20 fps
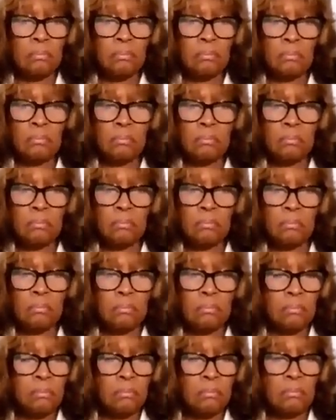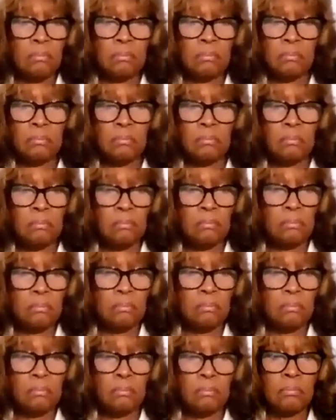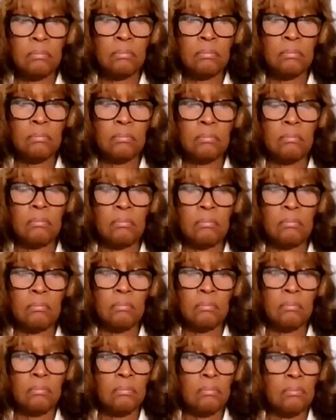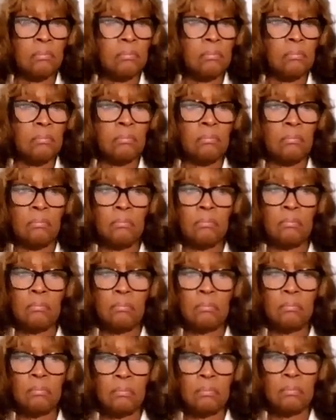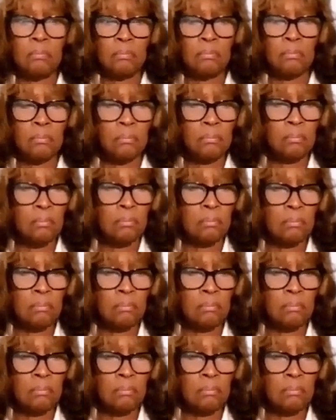The person shown says nothing.